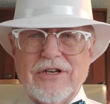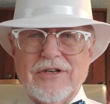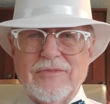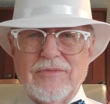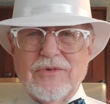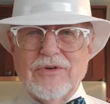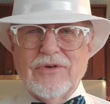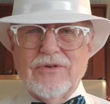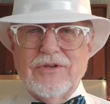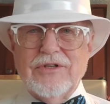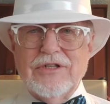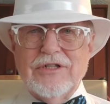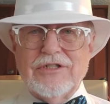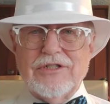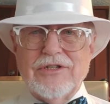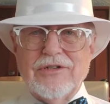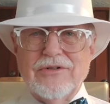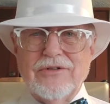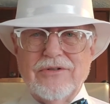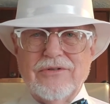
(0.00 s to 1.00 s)
I'm going
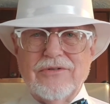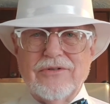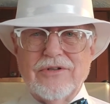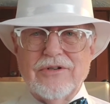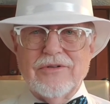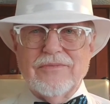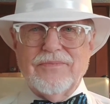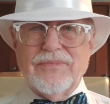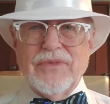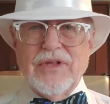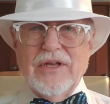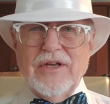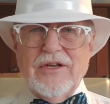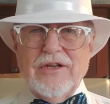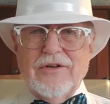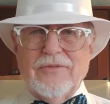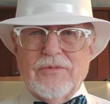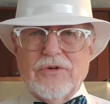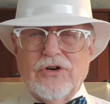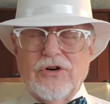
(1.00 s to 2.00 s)
to
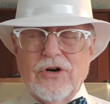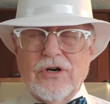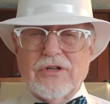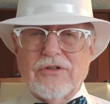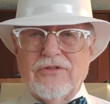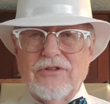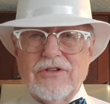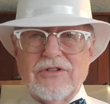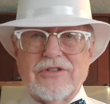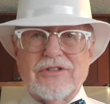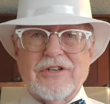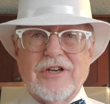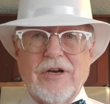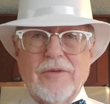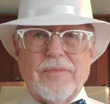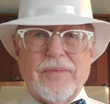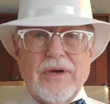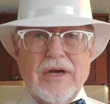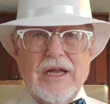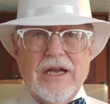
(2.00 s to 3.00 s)
cook this
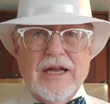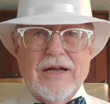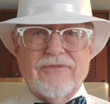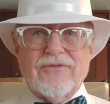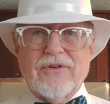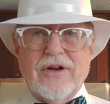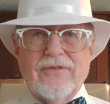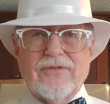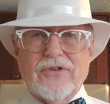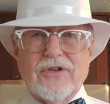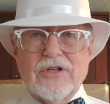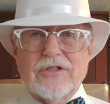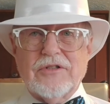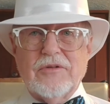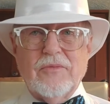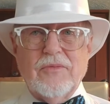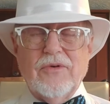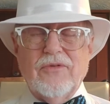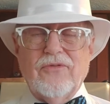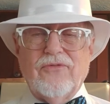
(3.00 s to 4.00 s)
up, and after I've cooked
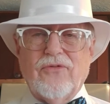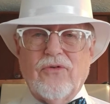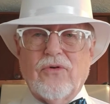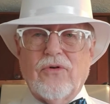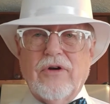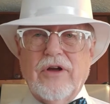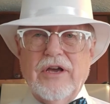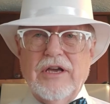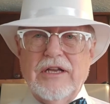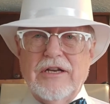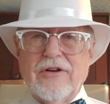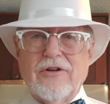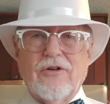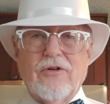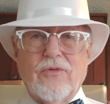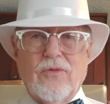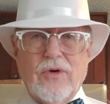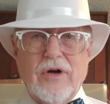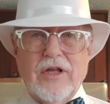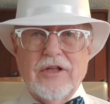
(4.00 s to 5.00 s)
it, before I eat it
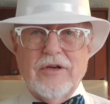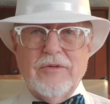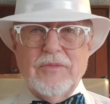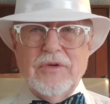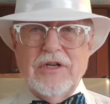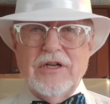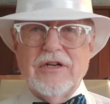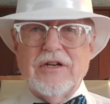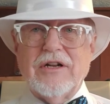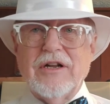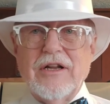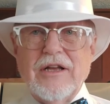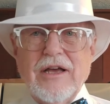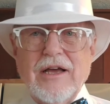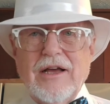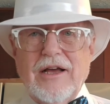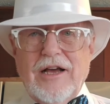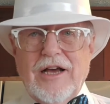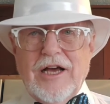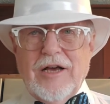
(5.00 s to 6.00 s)
or while I'm eating it,
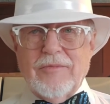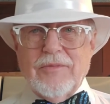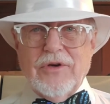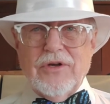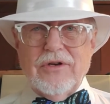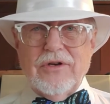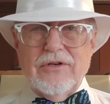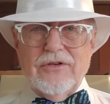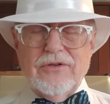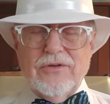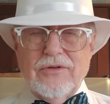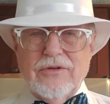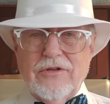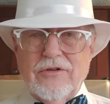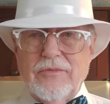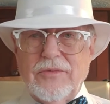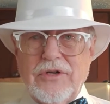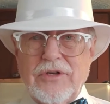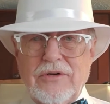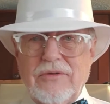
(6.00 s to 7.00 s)
I'm going to do a
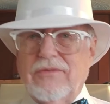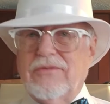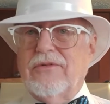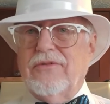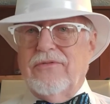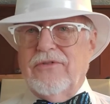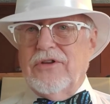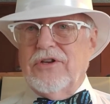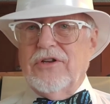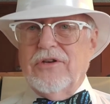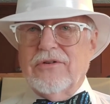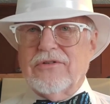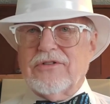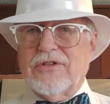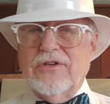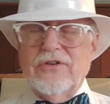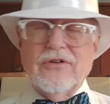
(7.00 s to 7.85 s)
little bit of a video so you